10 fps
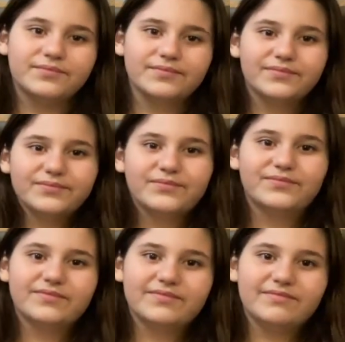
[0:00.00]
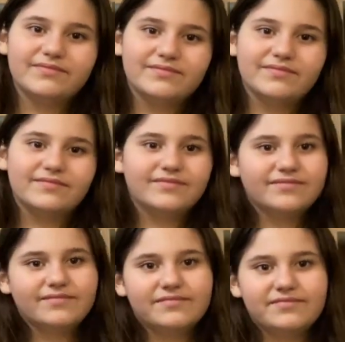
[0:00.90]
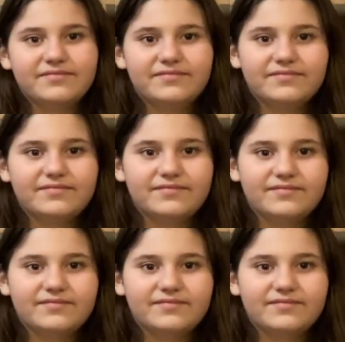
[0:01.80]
(not speaking)